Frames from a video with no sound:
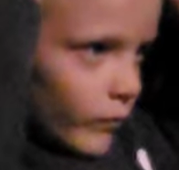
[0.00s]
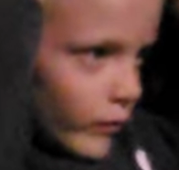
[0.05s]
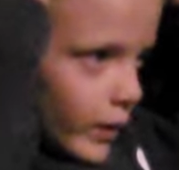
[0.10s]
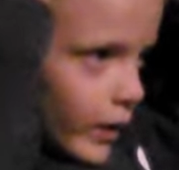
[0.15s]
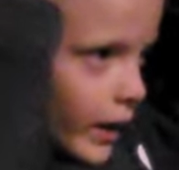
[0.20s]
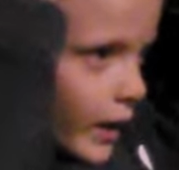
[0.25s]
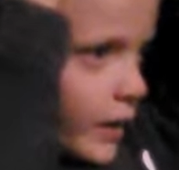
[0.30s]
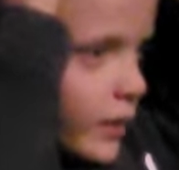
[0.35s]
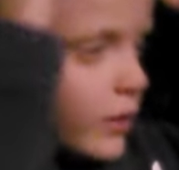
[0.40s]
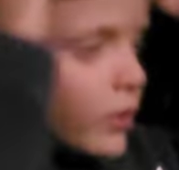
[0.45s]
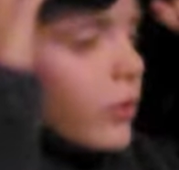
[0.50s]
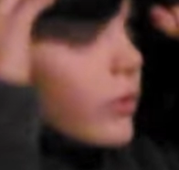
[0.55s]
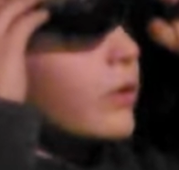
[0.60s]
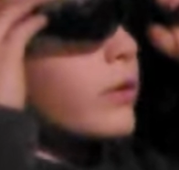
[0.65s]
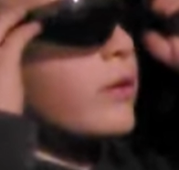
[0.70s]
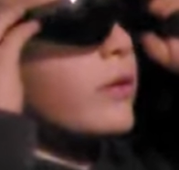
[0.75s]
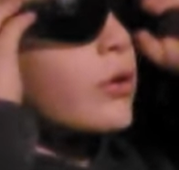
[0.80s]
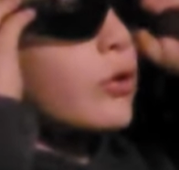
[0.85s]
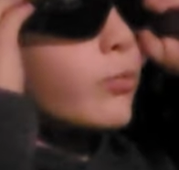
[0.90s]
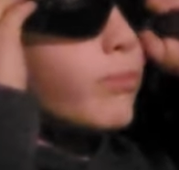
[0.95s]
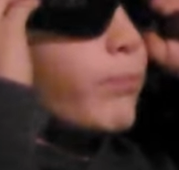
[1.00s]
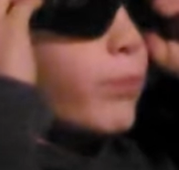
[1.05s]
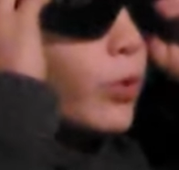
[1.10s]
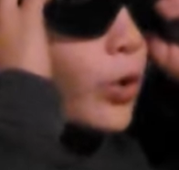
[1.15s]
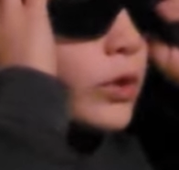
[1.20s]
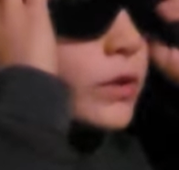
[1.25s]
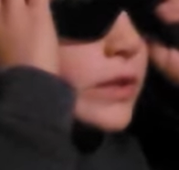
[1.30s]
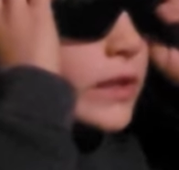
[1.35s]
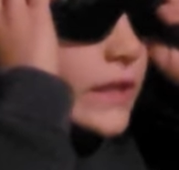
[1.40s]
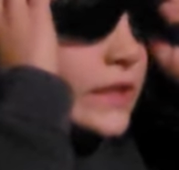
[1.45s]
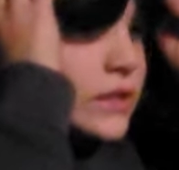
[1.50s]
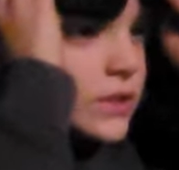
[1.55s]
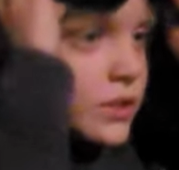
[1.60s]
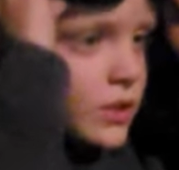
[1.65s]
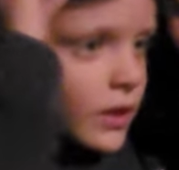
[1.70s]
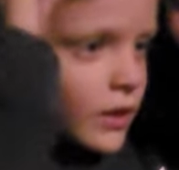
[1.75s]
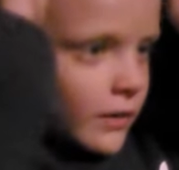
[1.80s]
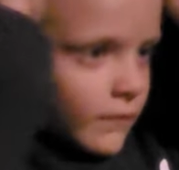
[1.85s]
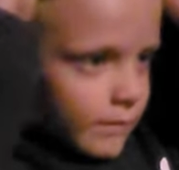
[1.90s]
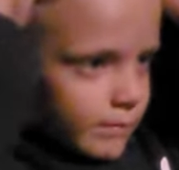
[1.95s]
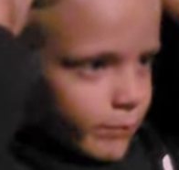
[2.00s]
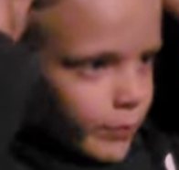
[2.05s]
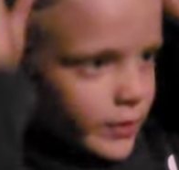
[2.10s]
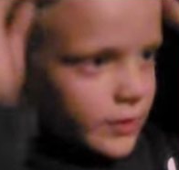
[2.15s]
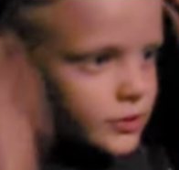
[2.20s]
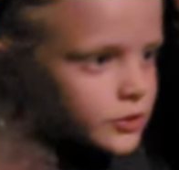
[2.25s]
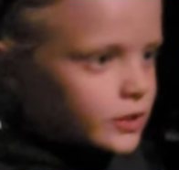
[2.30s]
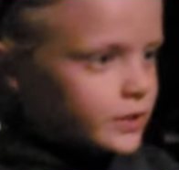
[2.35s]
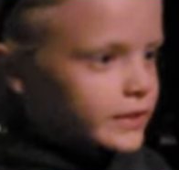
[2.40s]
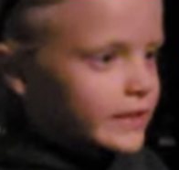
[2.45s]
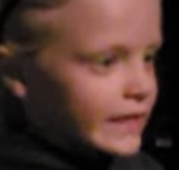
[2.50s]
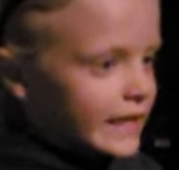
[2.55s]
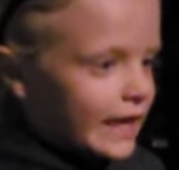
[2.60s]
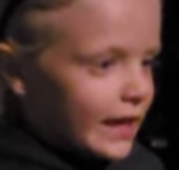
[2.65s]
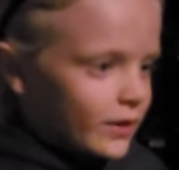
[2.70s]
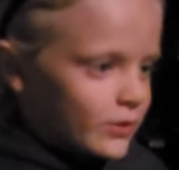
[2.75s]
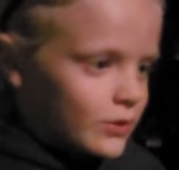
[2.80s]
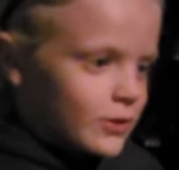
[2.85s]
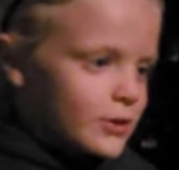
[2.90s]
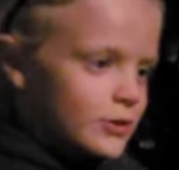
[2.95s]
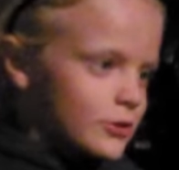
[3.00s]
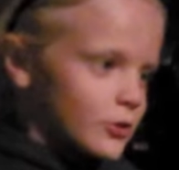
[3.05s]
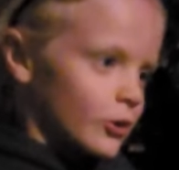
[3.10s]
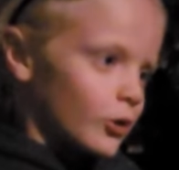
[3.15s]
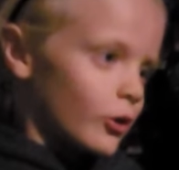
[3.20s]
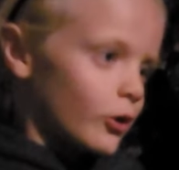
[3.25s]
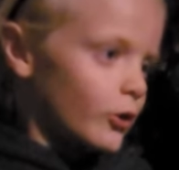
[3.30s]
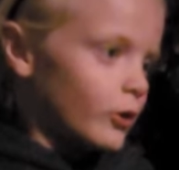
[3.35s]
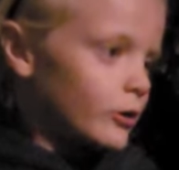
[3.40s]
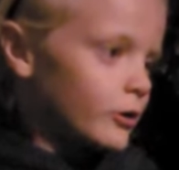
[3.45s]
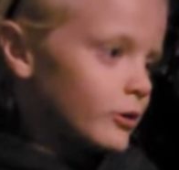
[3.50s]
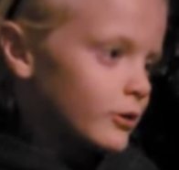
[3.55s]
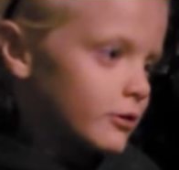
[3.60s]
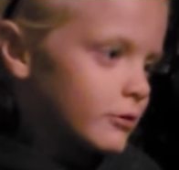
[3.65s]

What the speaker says: when I put these fishing glasses on.